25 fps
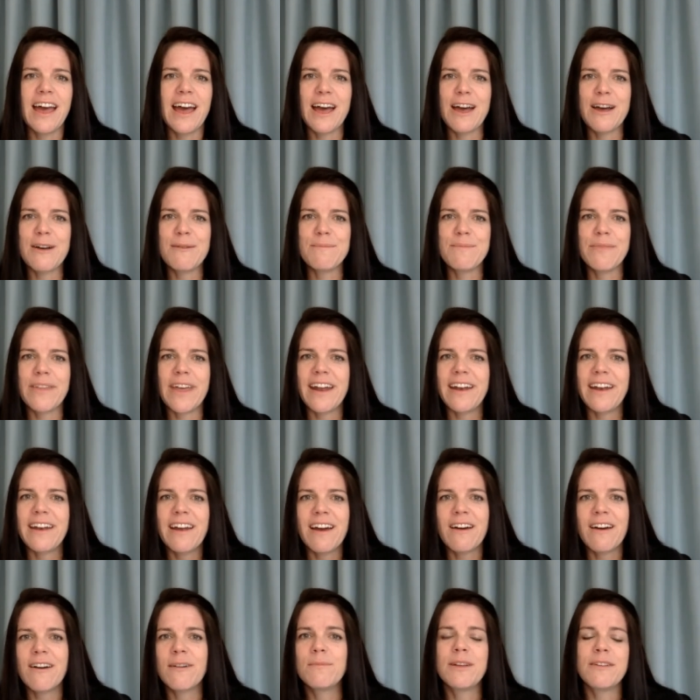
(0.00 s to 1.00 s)
Um, and
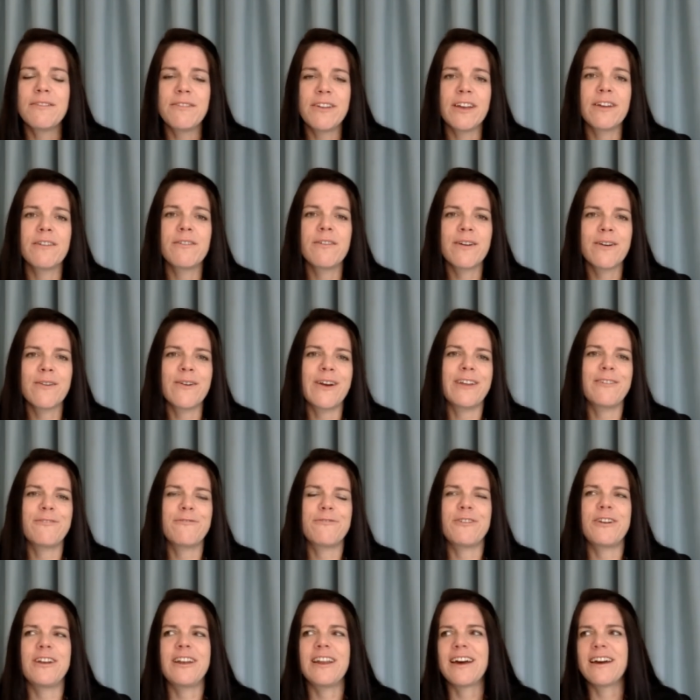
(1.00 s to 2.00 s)
now I'm living a regret
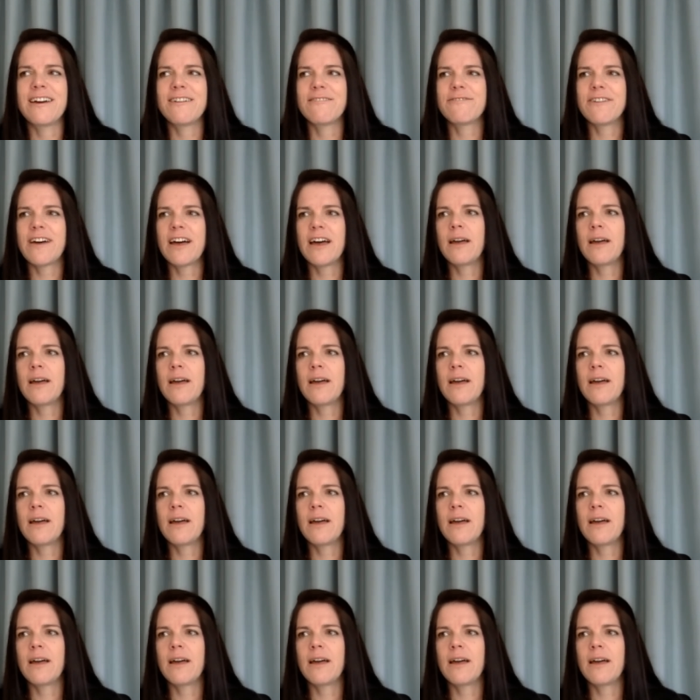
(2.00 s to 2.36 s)
free life.